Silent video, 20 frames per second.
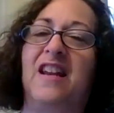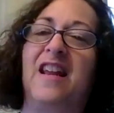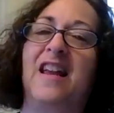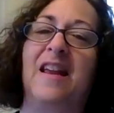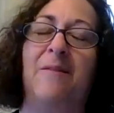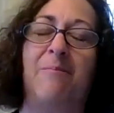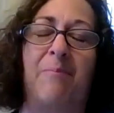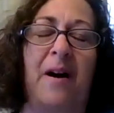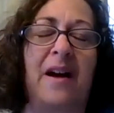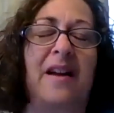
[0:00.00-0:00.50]

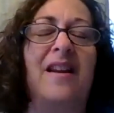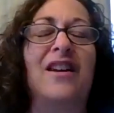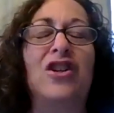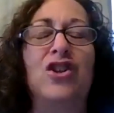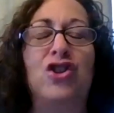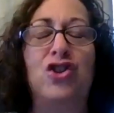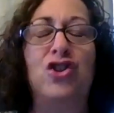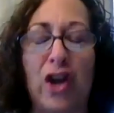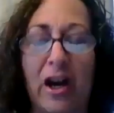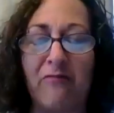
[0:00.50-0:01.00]
in, but
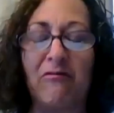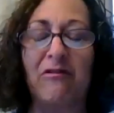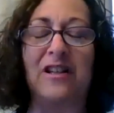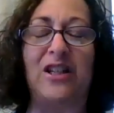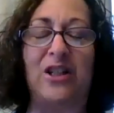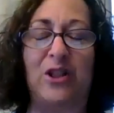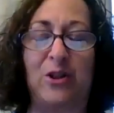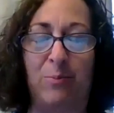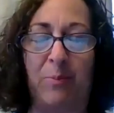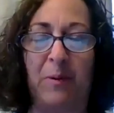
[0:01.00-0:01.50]
generally
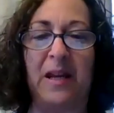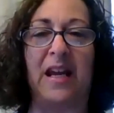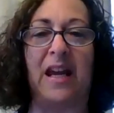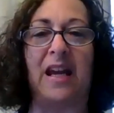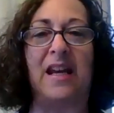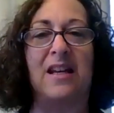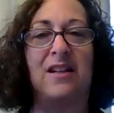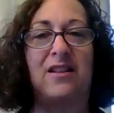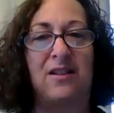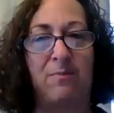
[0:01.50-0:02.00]

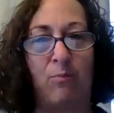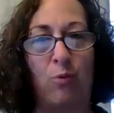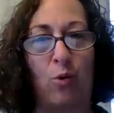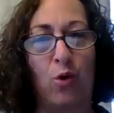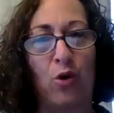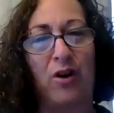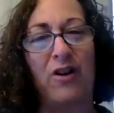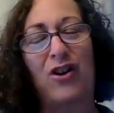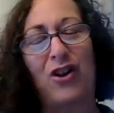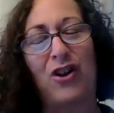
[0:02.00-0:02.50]
speaking, it's
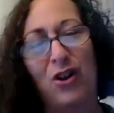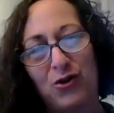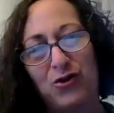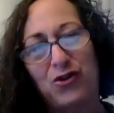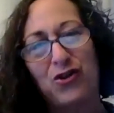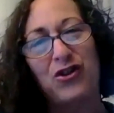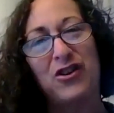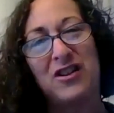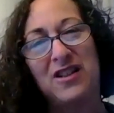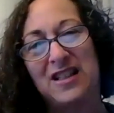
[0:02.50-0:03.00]
more
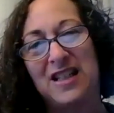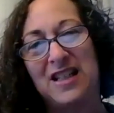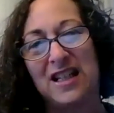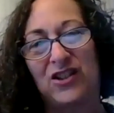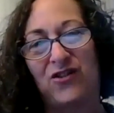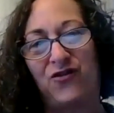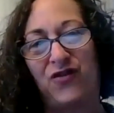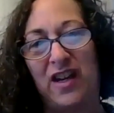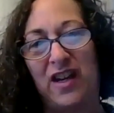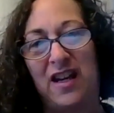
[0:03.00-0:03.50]
closer than
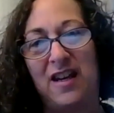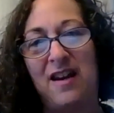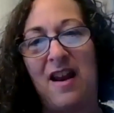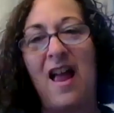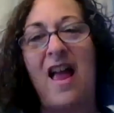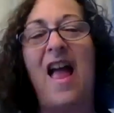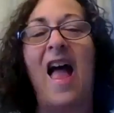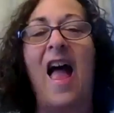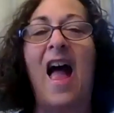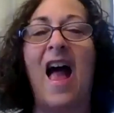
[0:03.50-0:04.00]
six feet
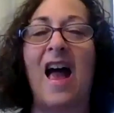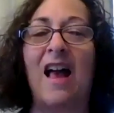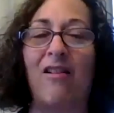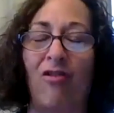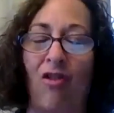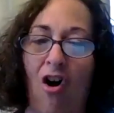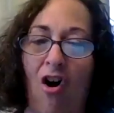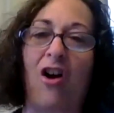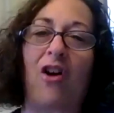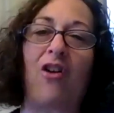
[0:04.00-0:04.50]
and
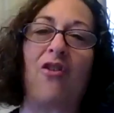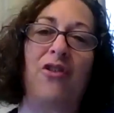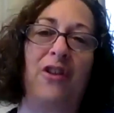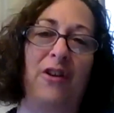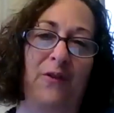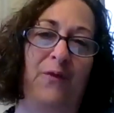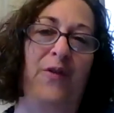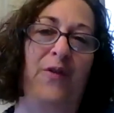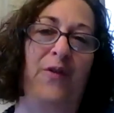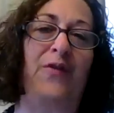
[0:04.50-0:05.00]
longer
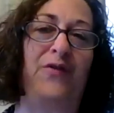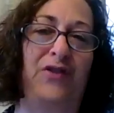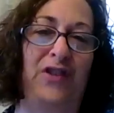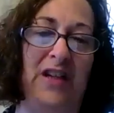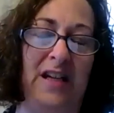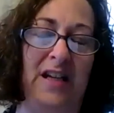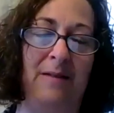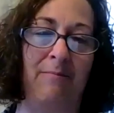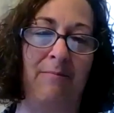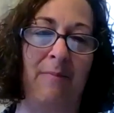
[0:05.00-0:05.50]
than
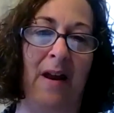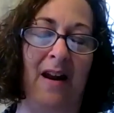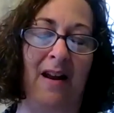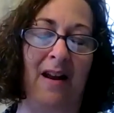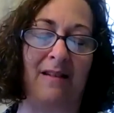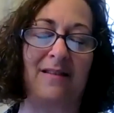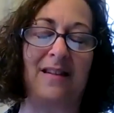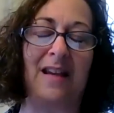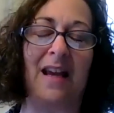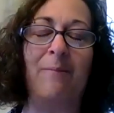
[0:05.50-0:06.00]
15
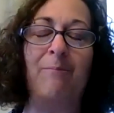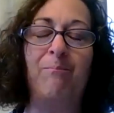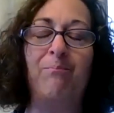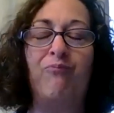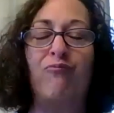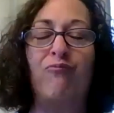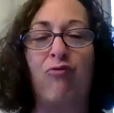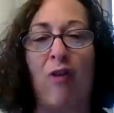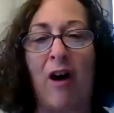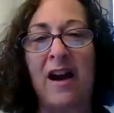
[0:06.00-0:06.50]
minutes. And
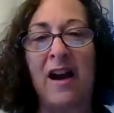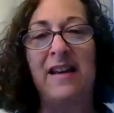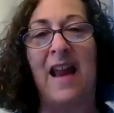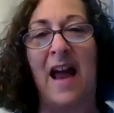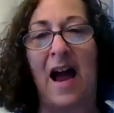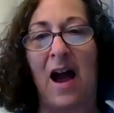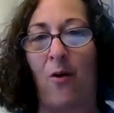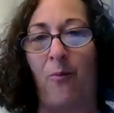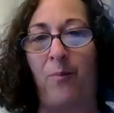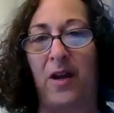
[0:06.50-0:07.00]
right
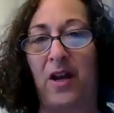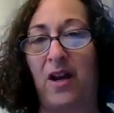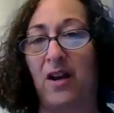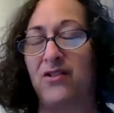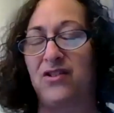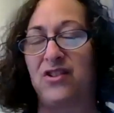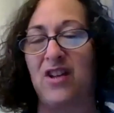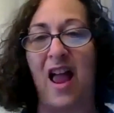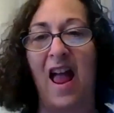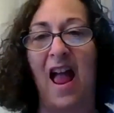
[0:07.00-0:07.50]
now,
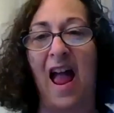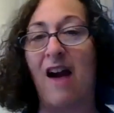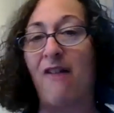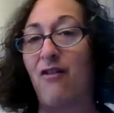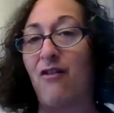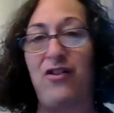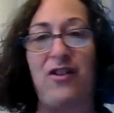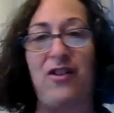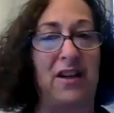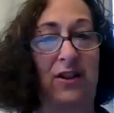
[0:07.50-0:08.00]
because
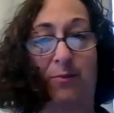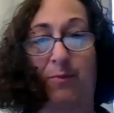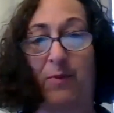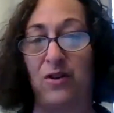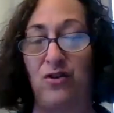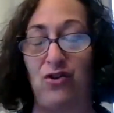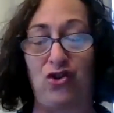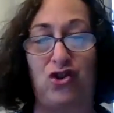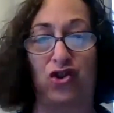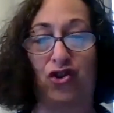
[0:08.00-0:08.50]
everything's
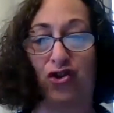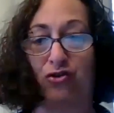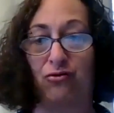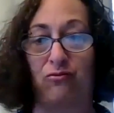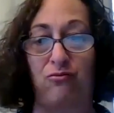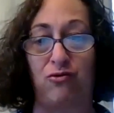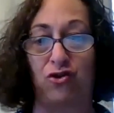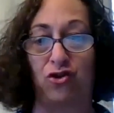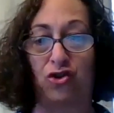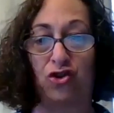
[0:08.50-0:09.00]
been
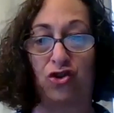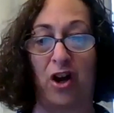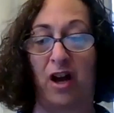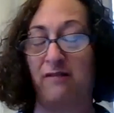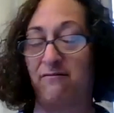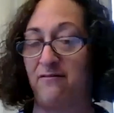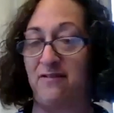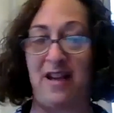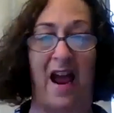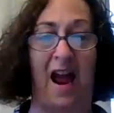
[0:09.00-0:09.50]
shut
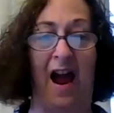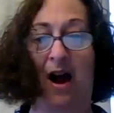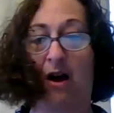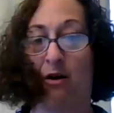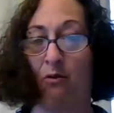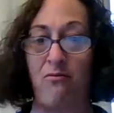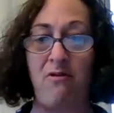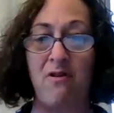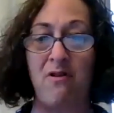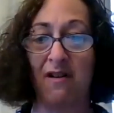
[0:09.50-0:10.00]

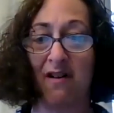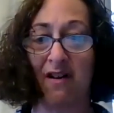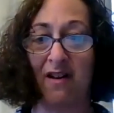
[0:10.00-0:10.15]
down,